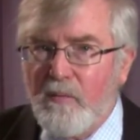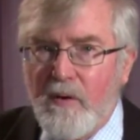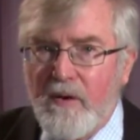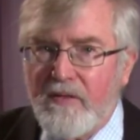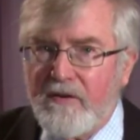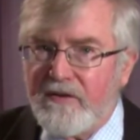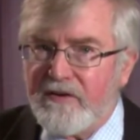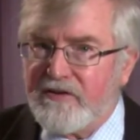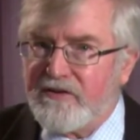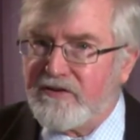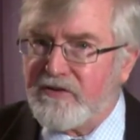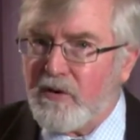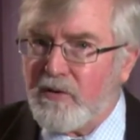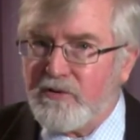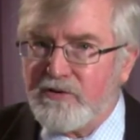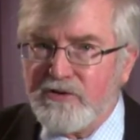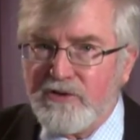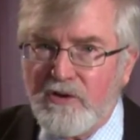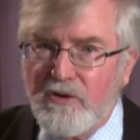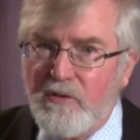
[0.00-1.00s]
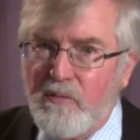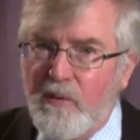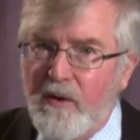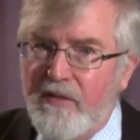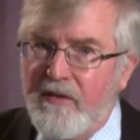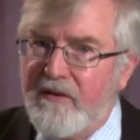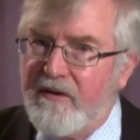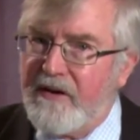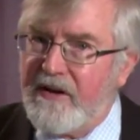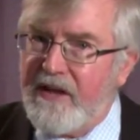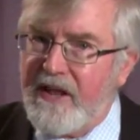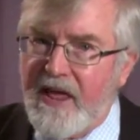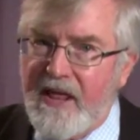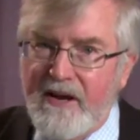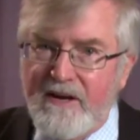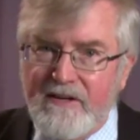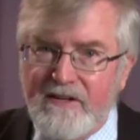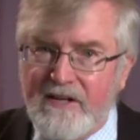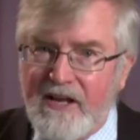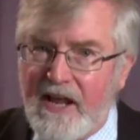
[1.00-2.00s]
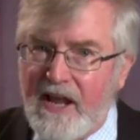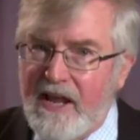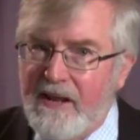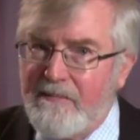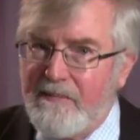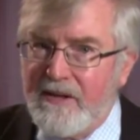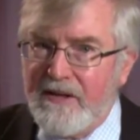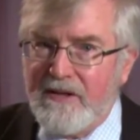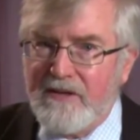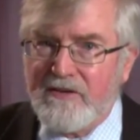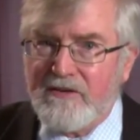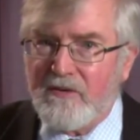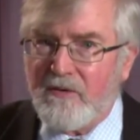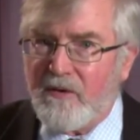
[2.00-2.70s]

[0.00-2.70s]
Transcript: whether social, whether entertainment